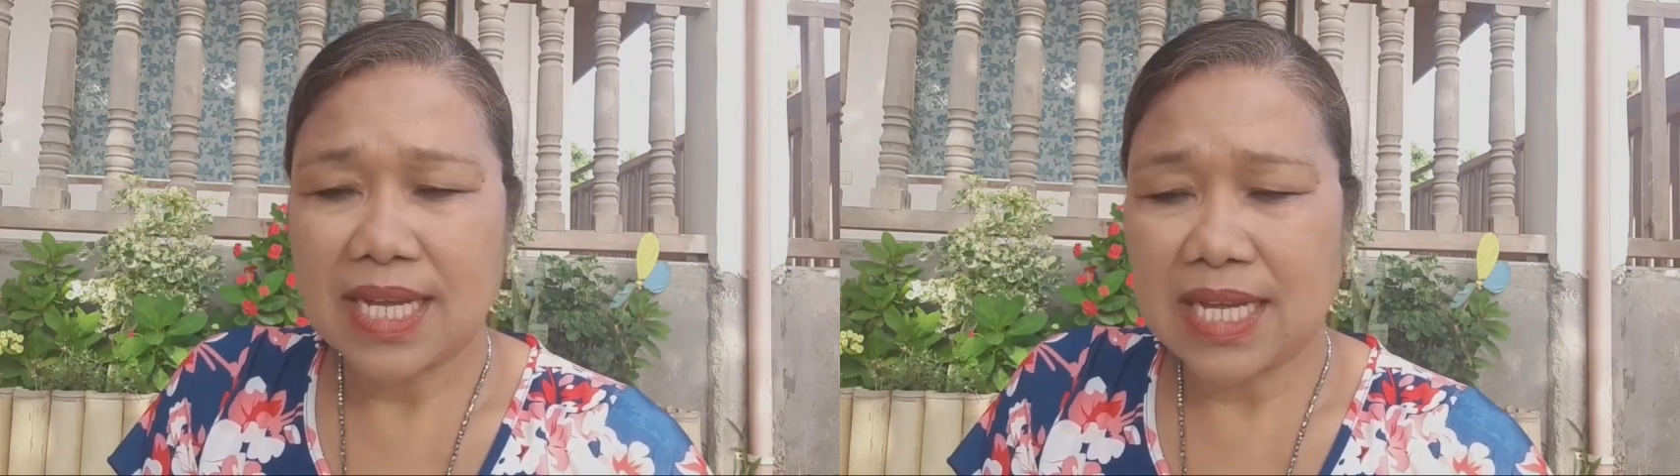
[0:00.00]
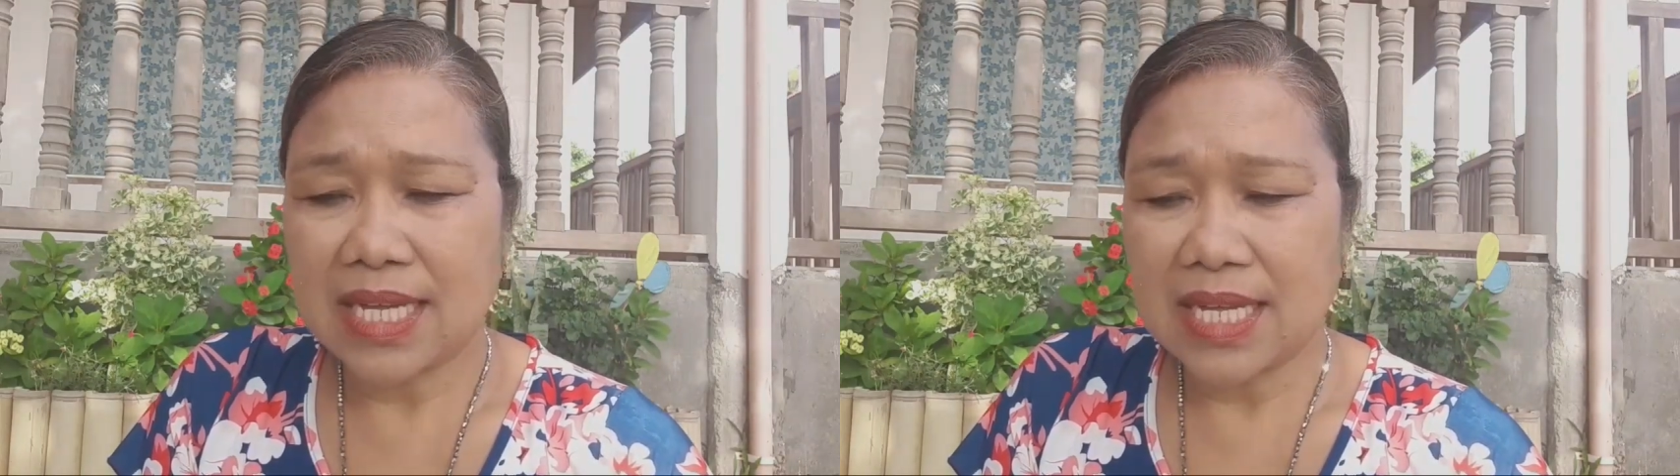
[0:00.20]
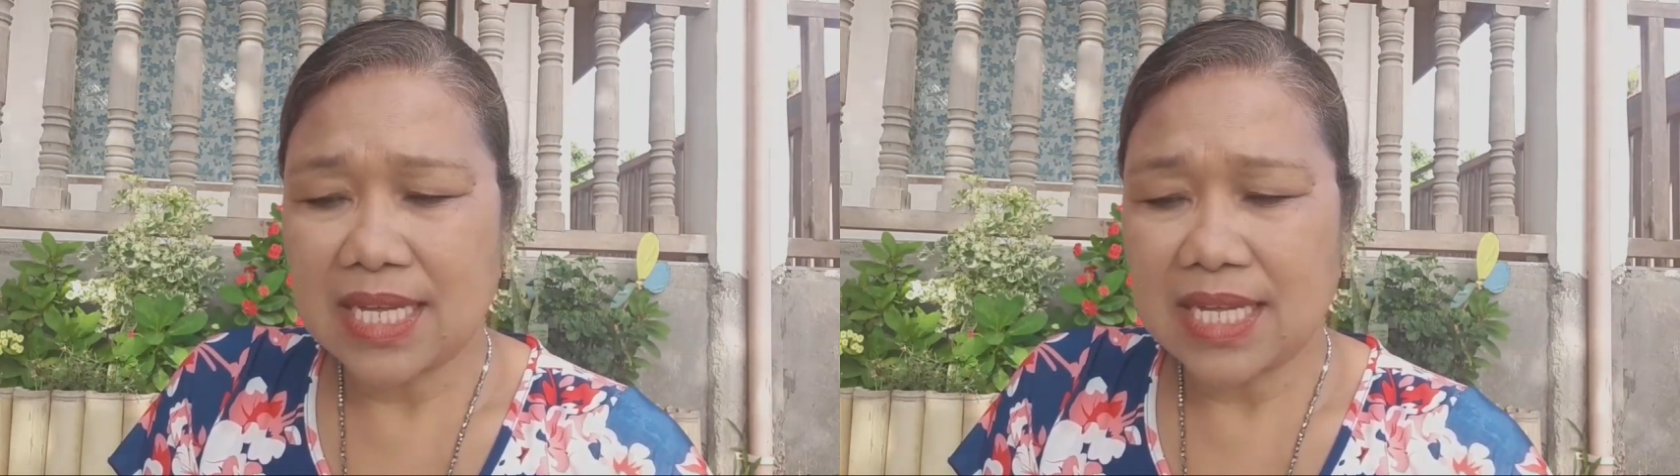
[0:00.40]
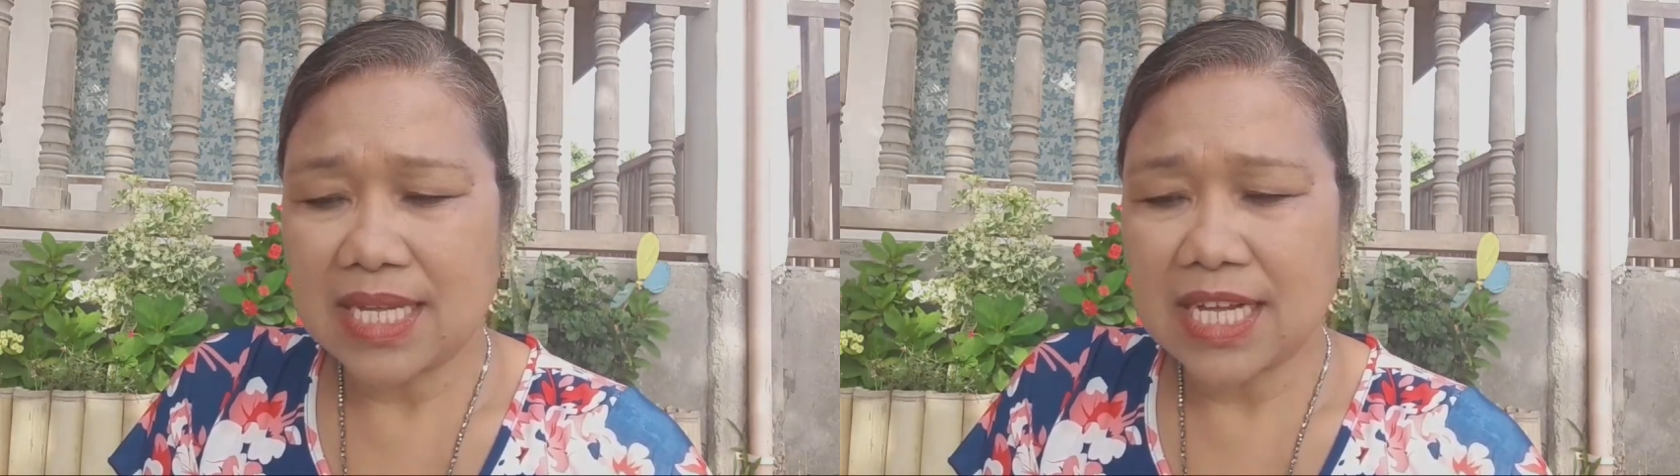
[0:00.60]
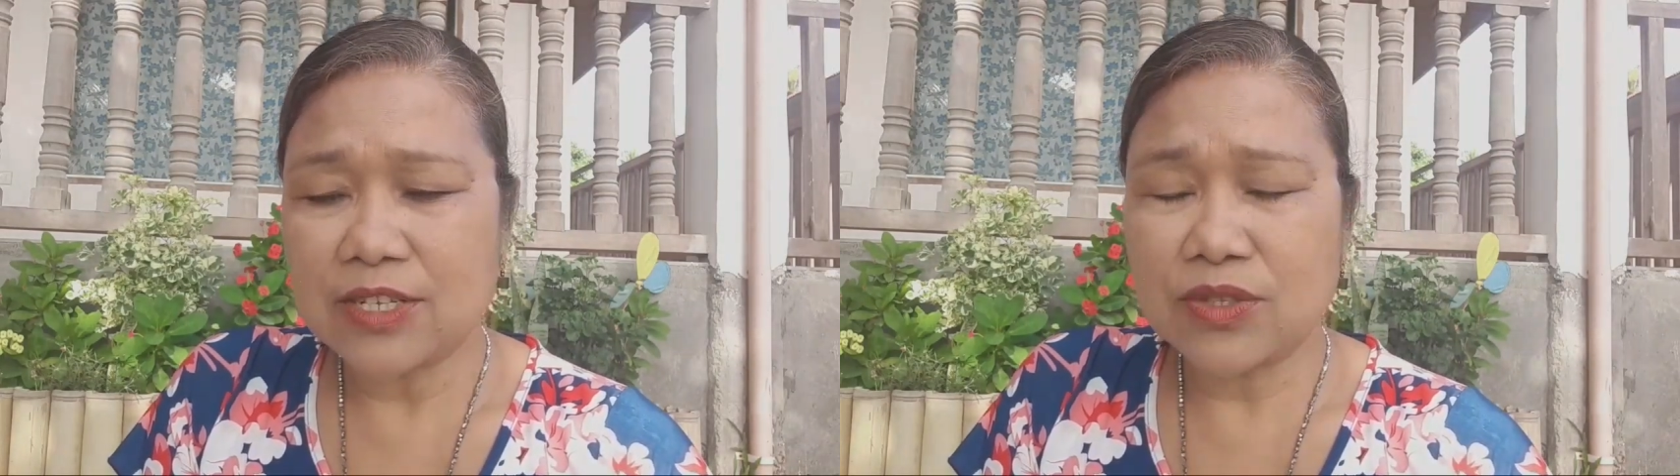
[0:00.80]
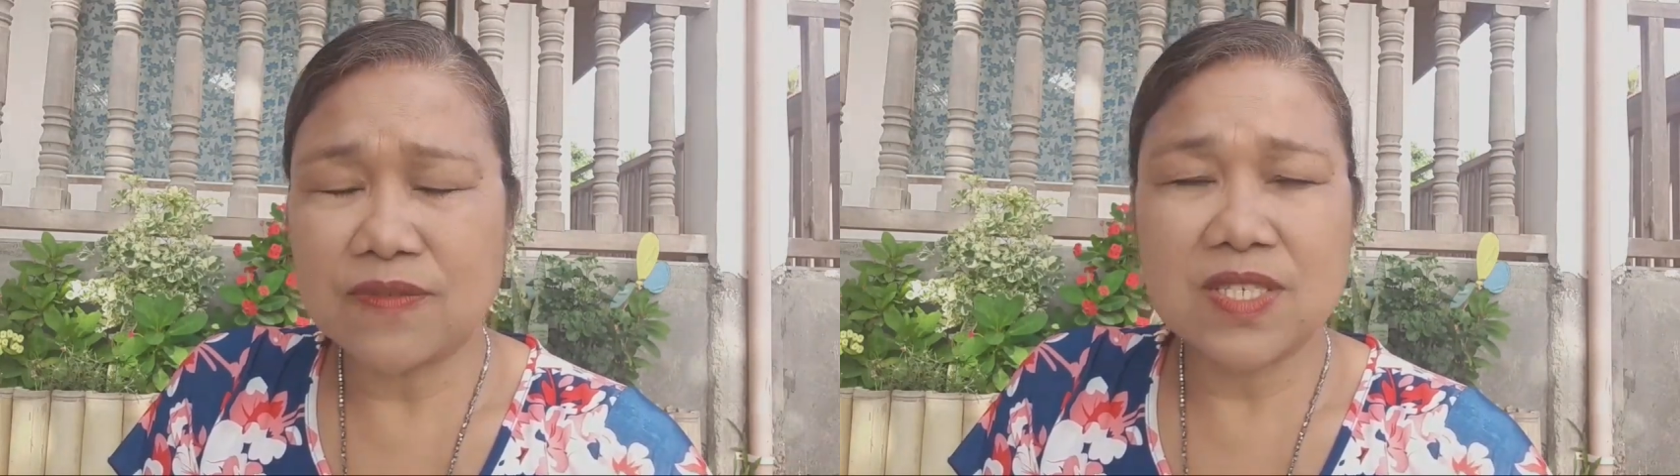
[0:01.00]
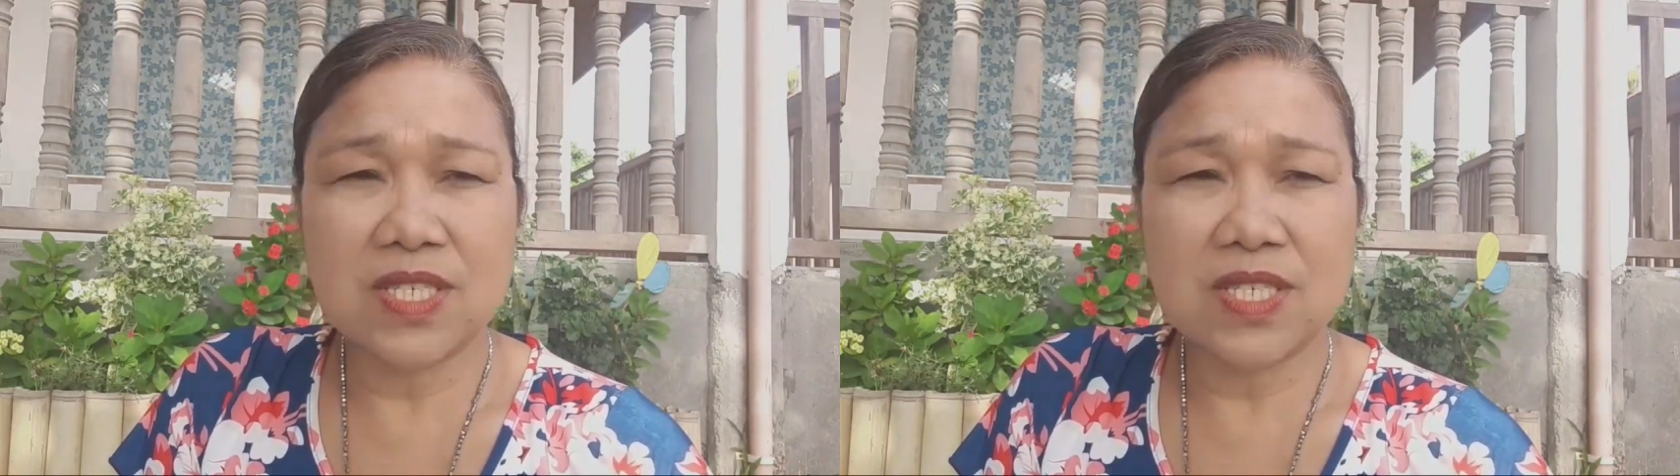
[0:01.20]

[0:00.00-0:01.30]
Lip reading: out of this